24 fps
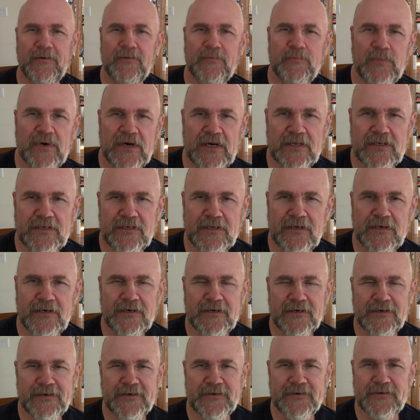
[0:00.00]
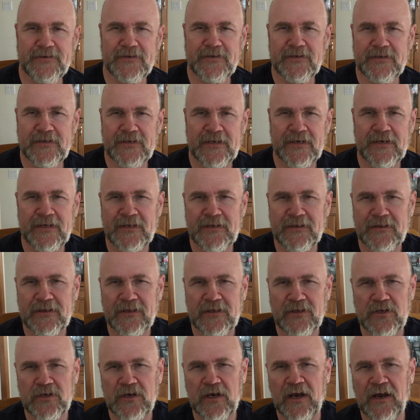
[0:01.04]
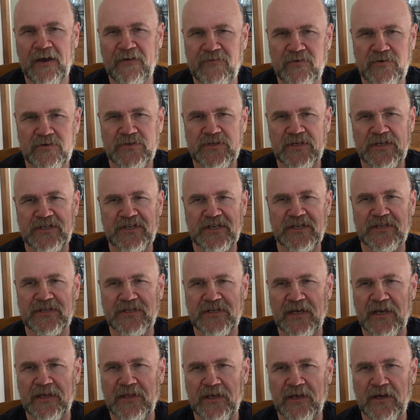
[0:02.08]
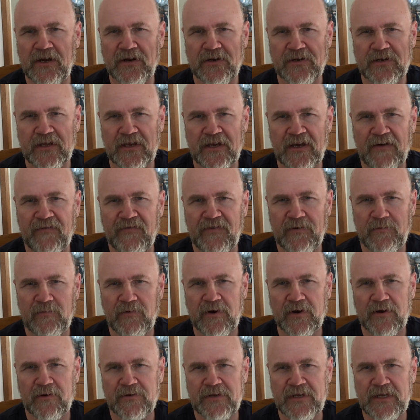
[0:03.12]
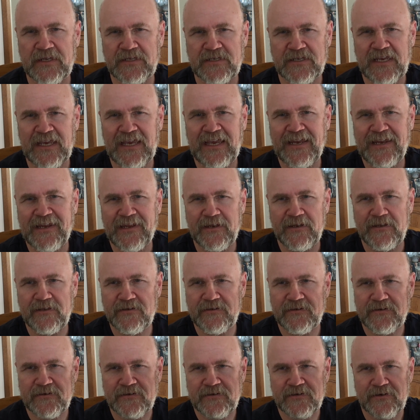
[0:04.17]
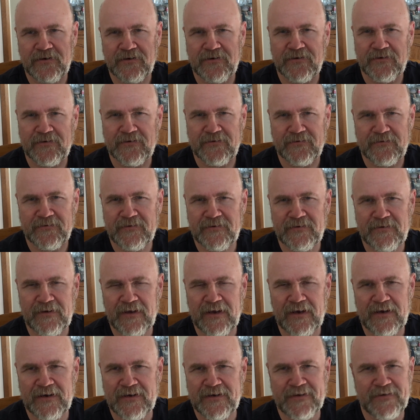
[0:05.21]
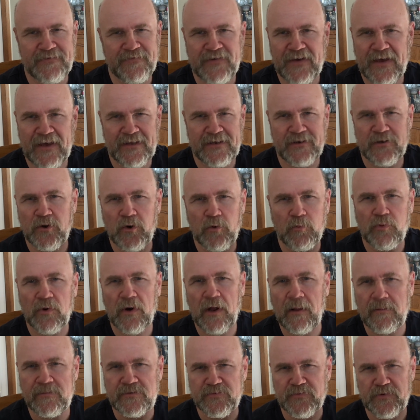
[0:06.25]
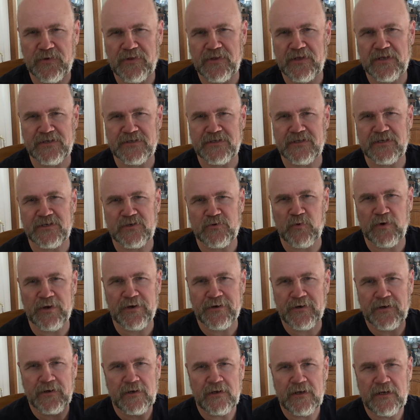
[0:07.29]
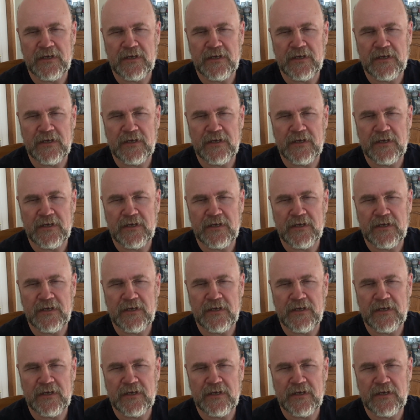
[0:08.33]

but and I've used this inside the Arctic oven where it's heated, so I've had no problems with this winter.